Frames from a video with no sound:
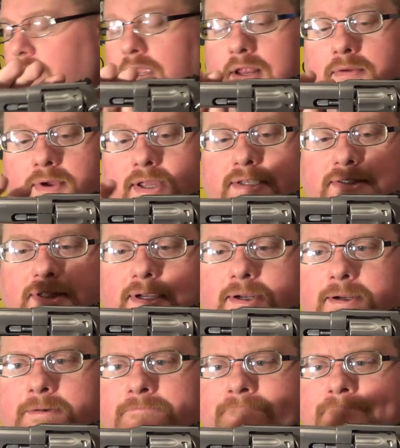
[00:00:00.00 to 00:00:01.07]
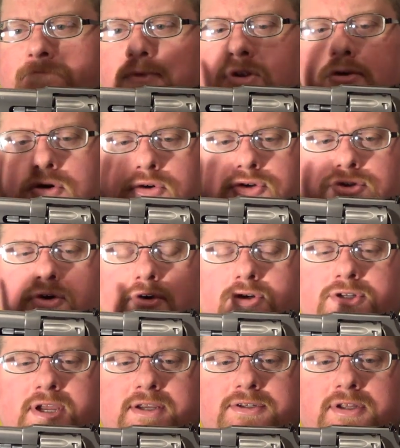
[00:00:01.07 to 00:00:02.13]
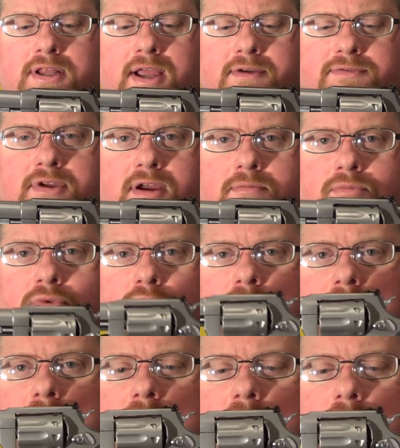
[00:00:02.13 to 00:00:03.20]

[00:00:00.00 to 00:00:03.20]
Anyways, uh, of course, Taurus has the lifetime warranty